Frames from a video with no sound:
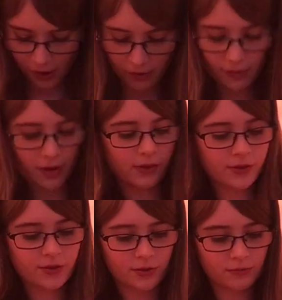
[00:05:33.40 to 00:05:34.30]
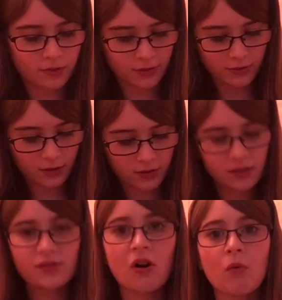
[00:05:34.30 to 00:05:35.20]
I'll show you what's inside. This
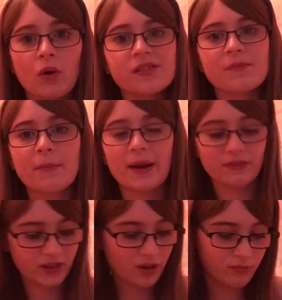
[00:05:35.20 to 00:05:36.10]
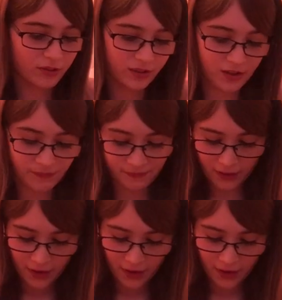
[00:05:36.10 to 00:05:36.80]
is not what's in my bag video, but you know,